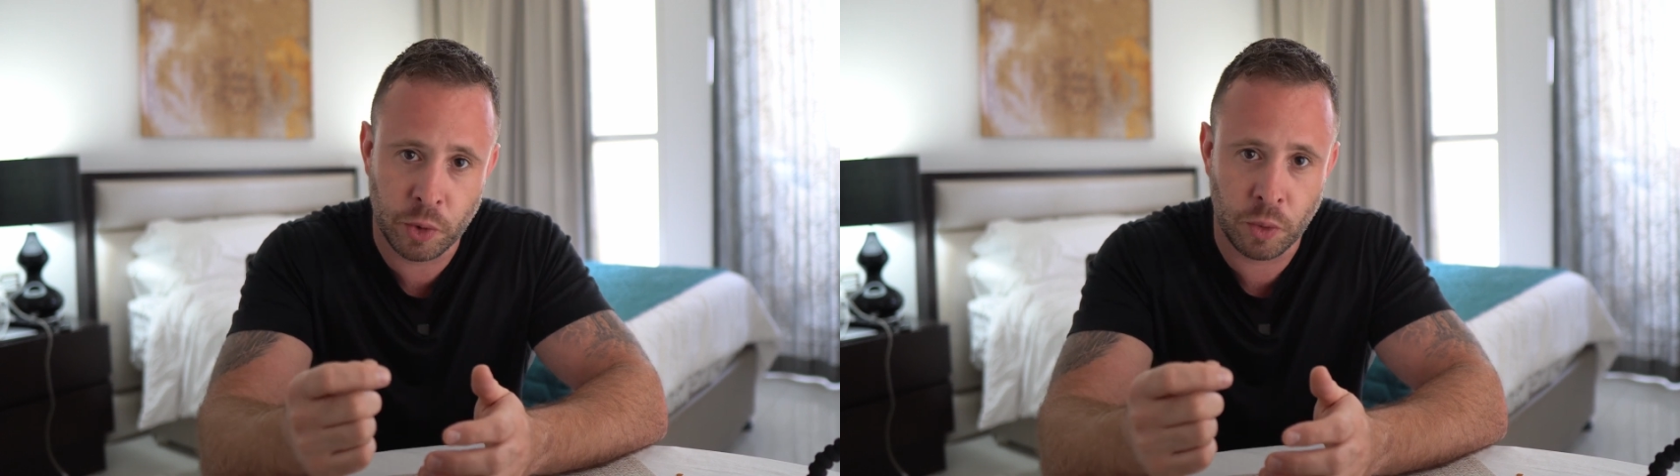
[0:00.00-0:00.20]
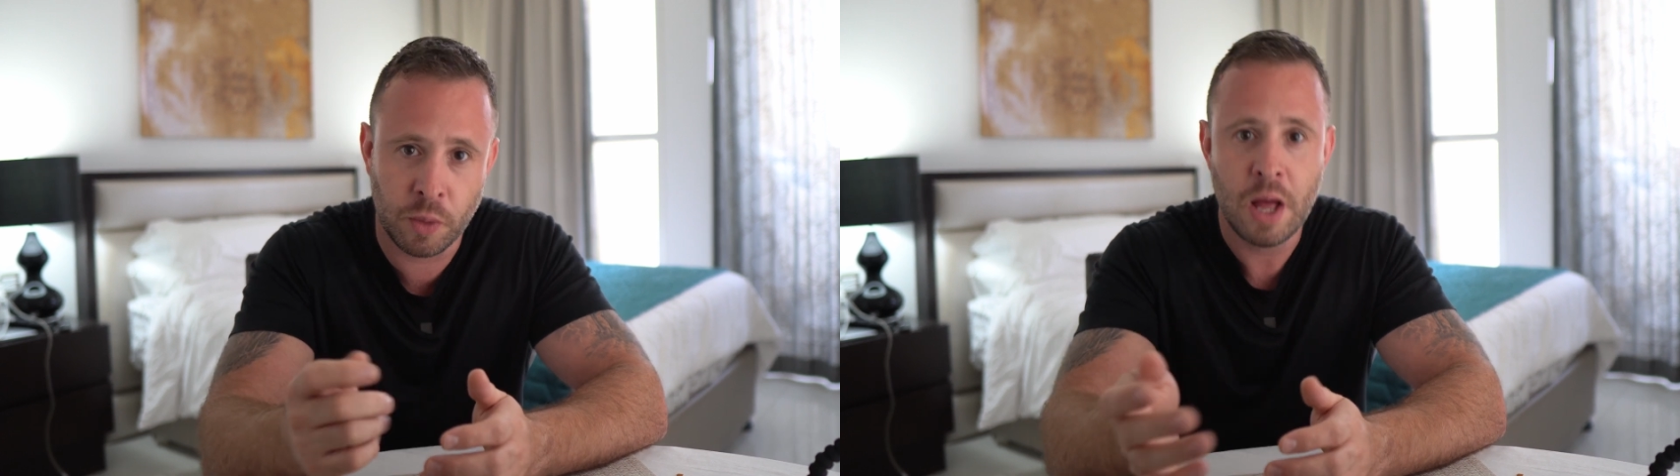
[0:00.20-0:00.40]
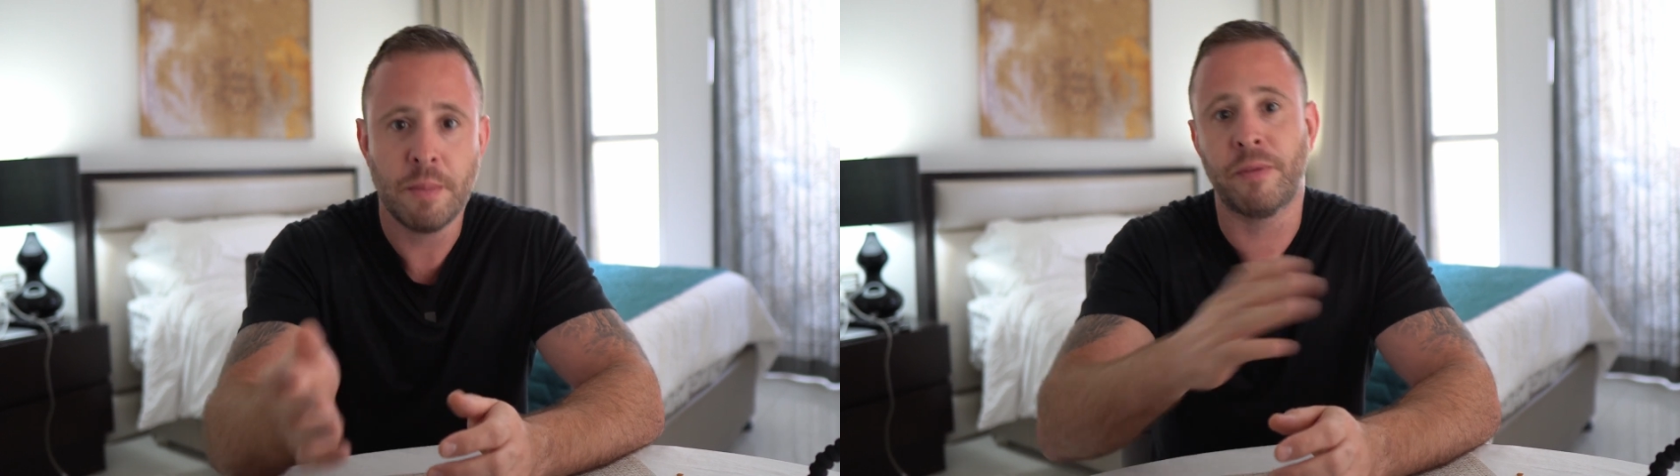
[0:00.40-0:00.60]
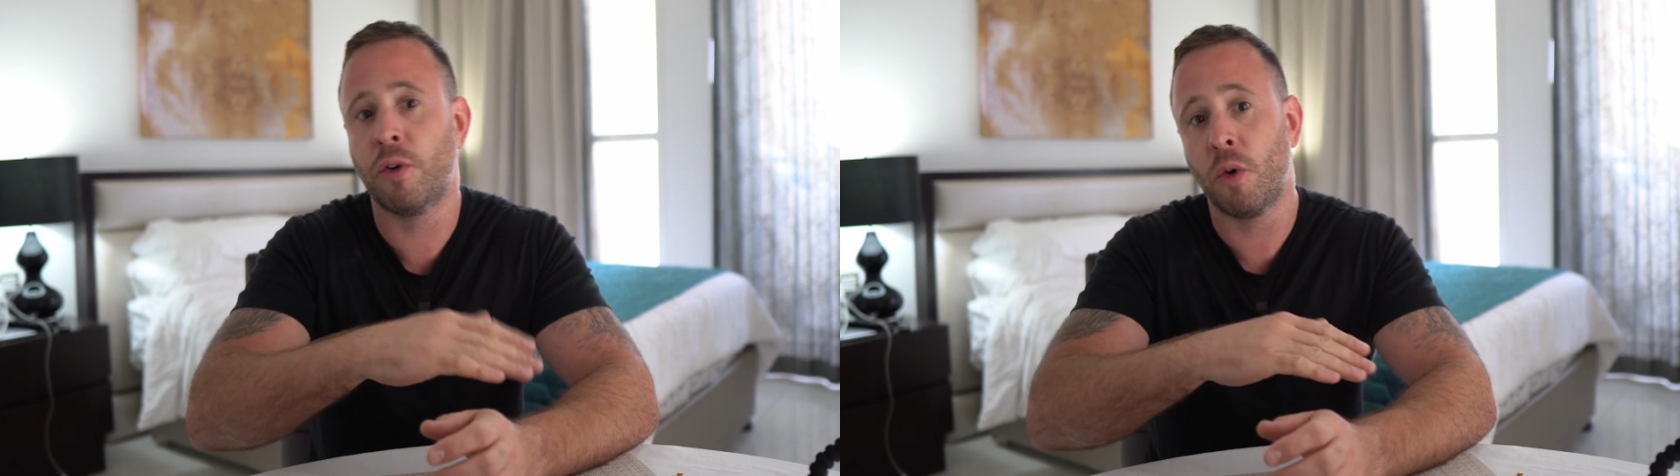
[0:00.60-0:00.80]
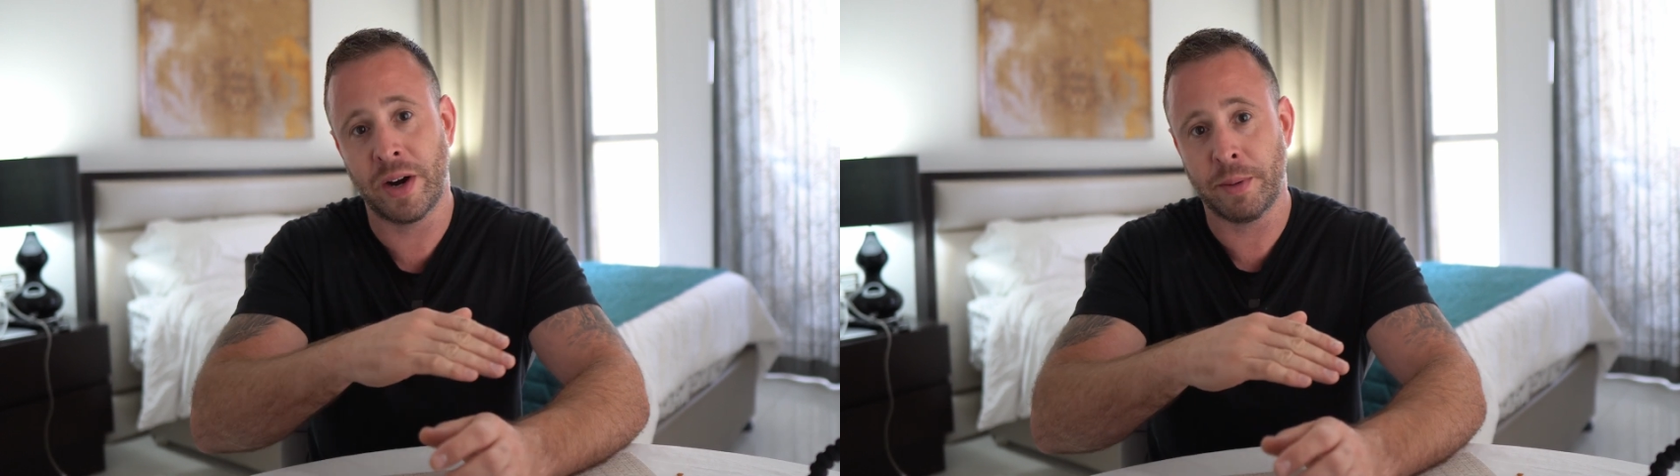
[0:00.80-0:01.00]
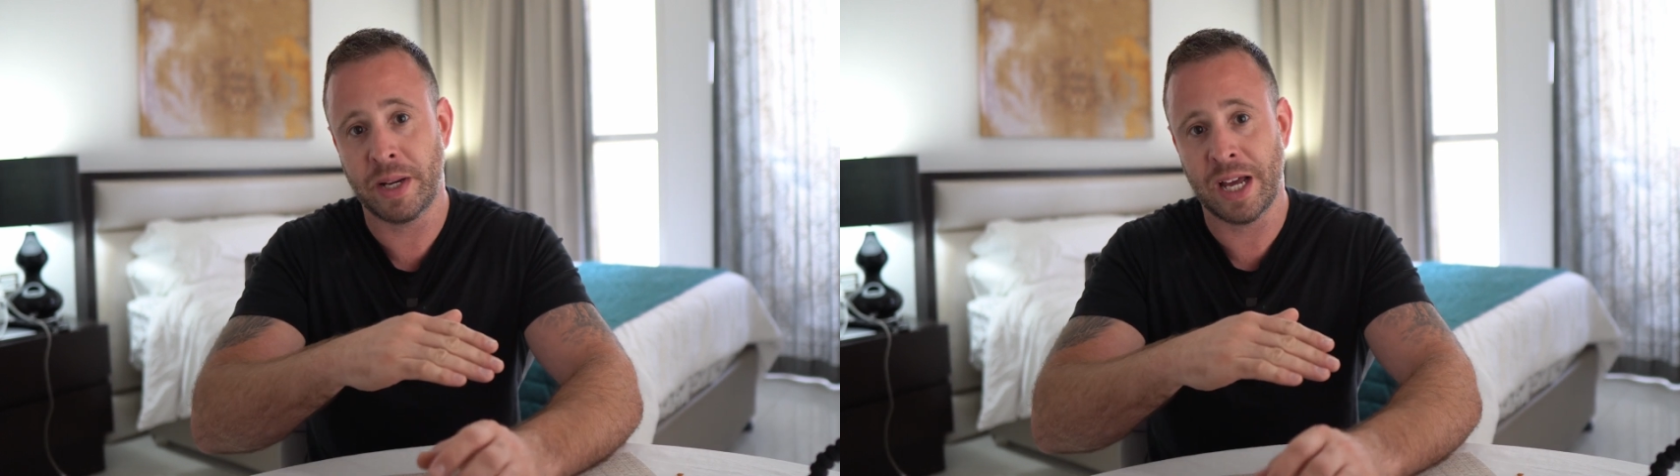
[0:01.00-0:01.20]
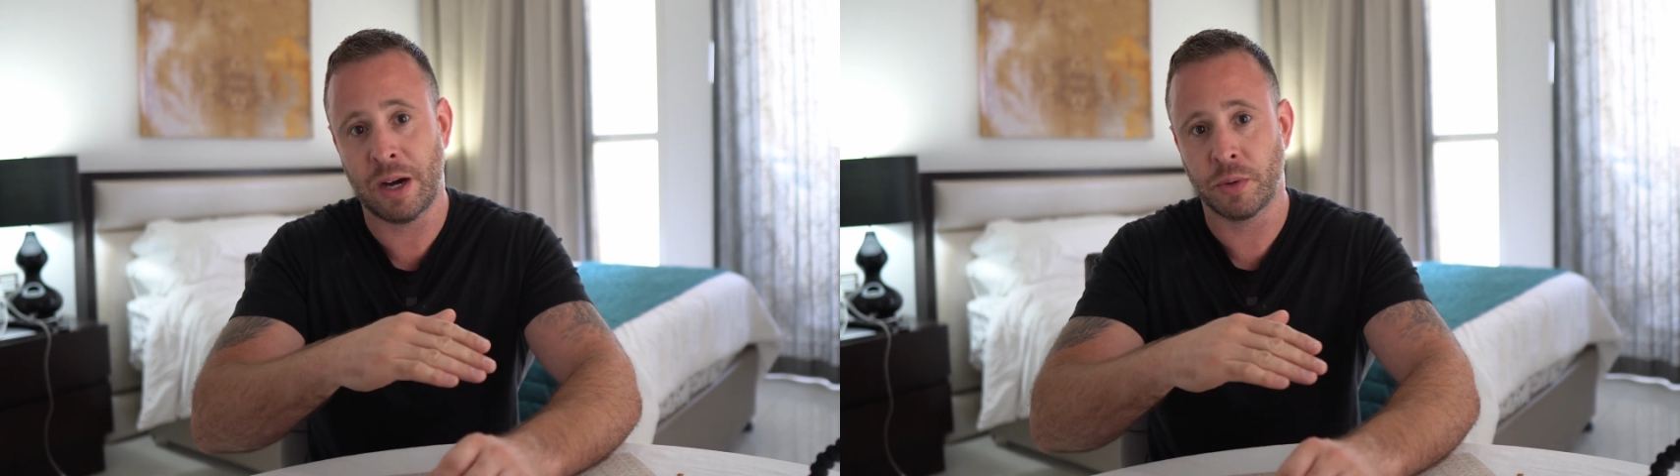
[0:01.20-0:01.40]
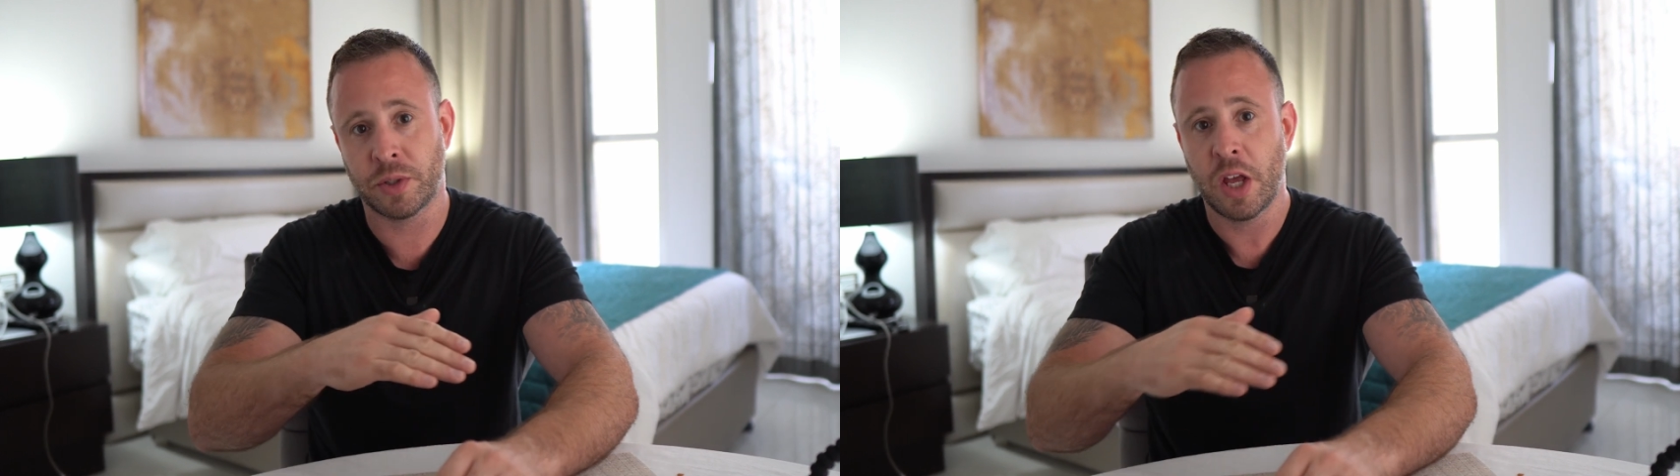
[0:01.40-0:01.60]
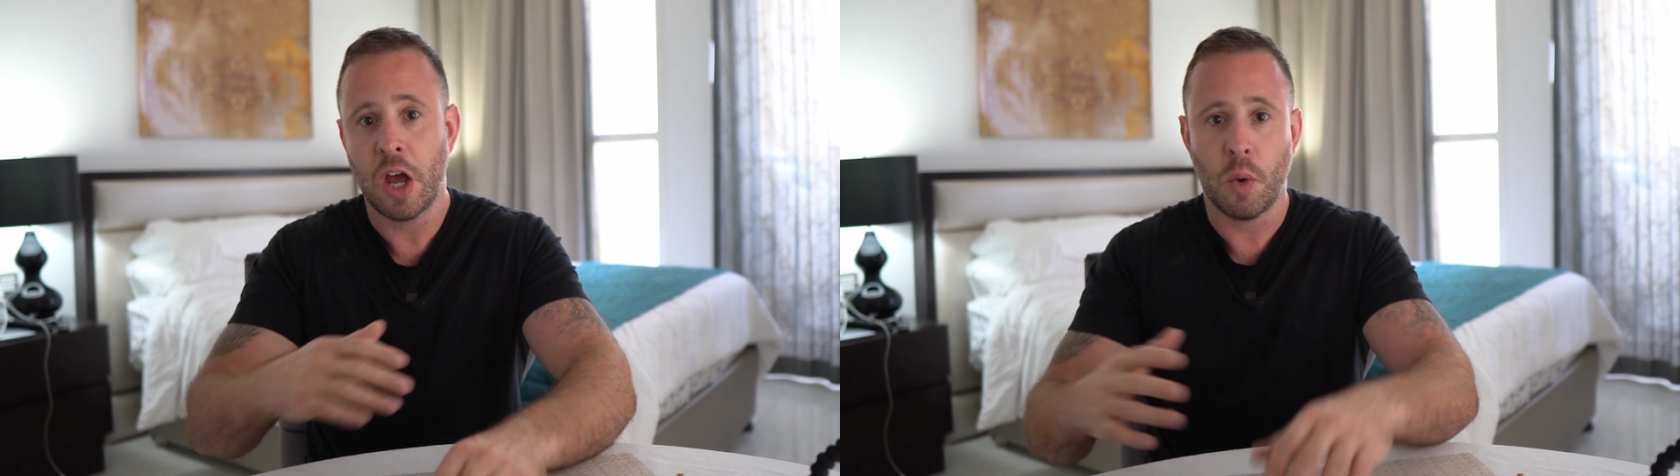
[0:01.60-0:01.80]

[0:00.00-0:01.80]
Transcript: call before anybody else.